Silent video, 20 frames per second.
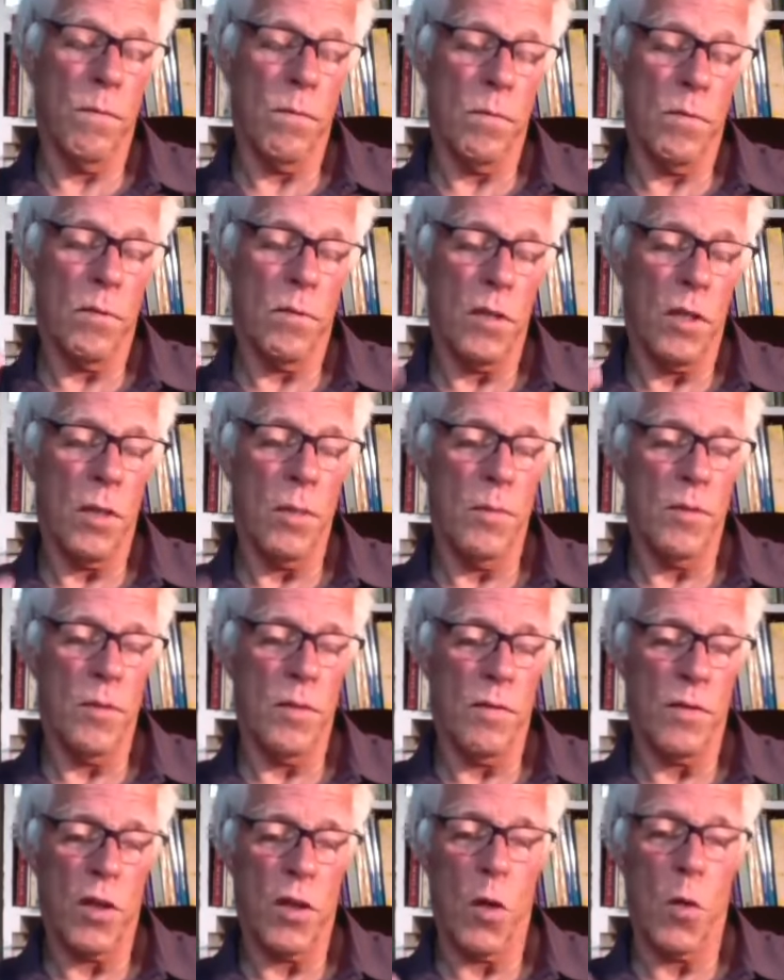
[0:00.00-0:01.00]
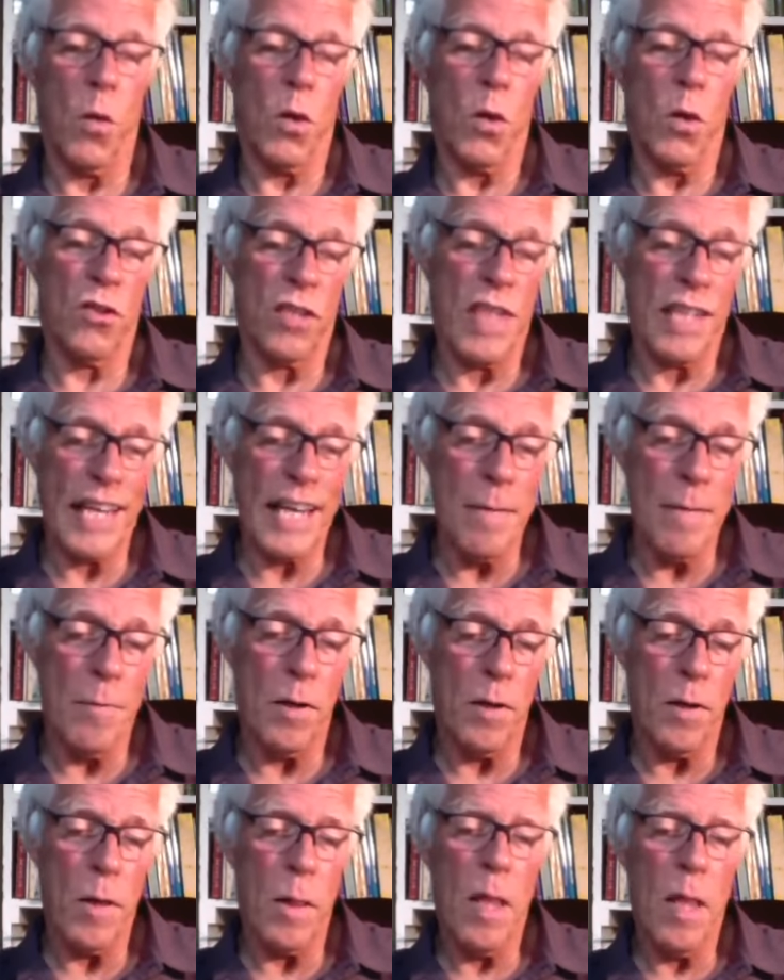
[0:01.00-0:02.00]
terms of coerced
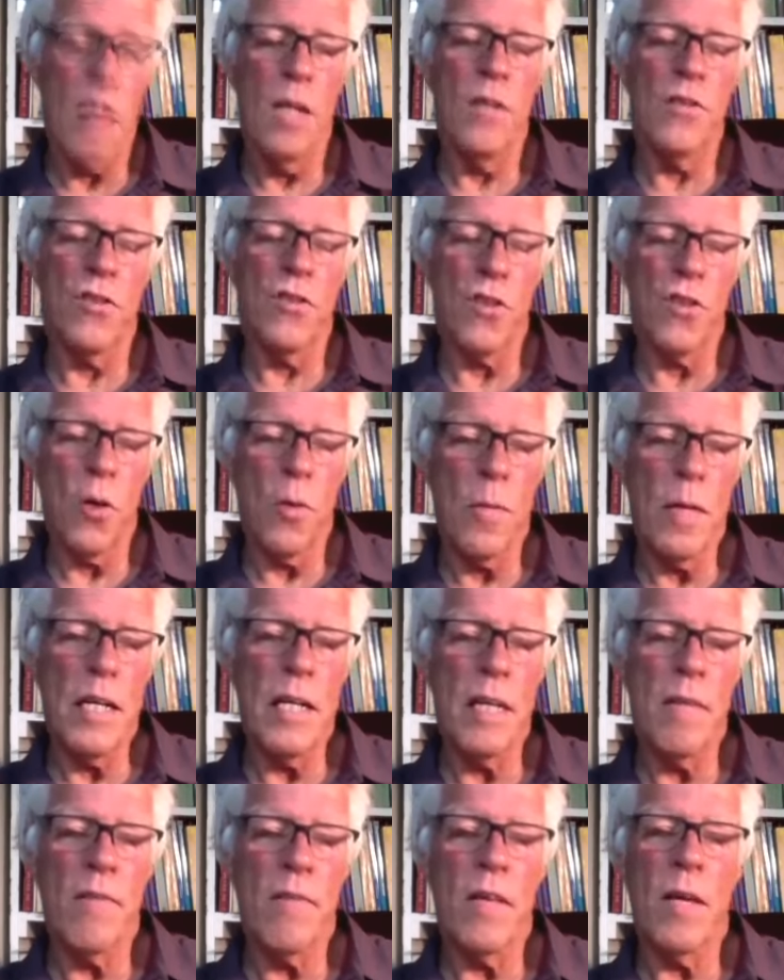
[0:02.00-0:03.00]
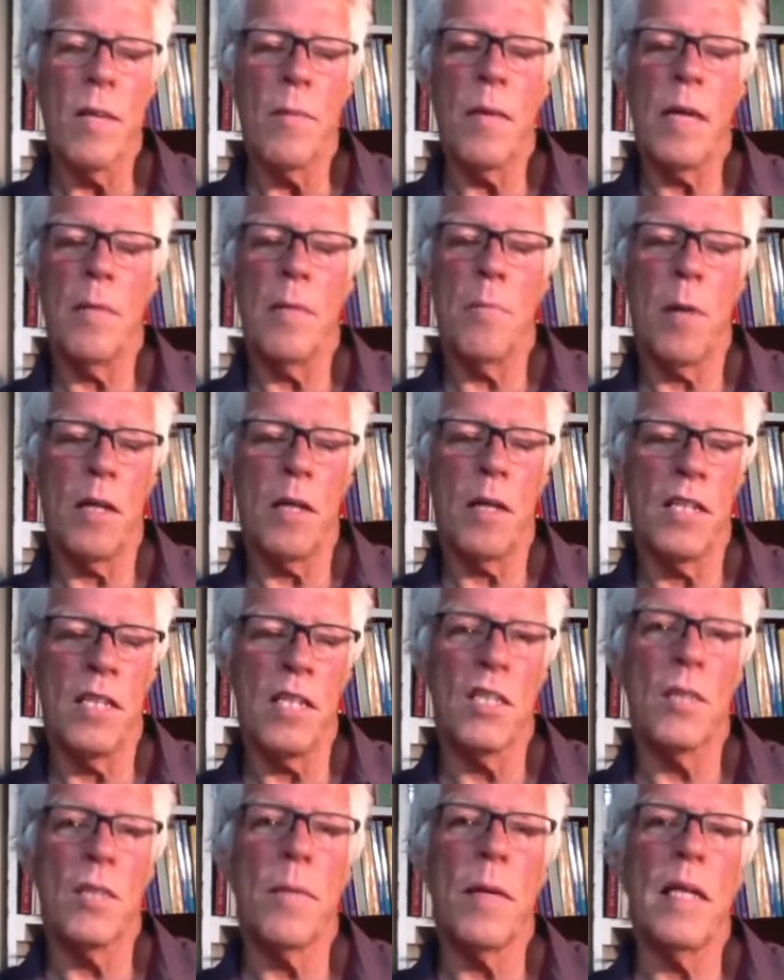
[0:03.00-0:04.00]
labor, so many of them had
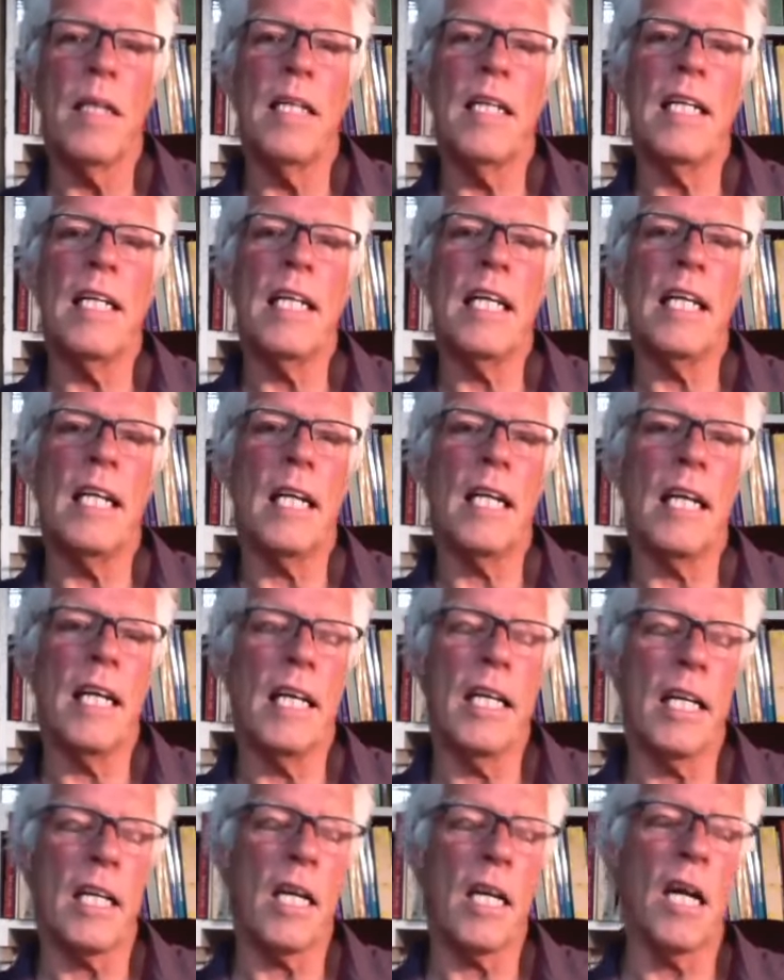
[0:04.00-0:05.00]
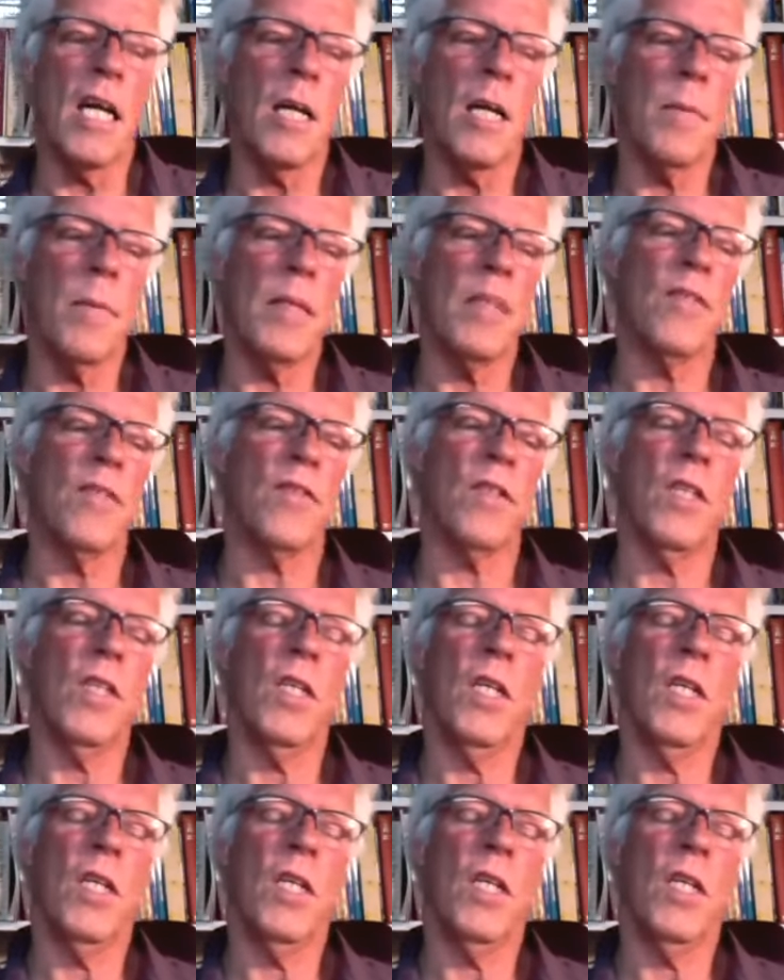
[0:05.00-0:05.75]
participated in economies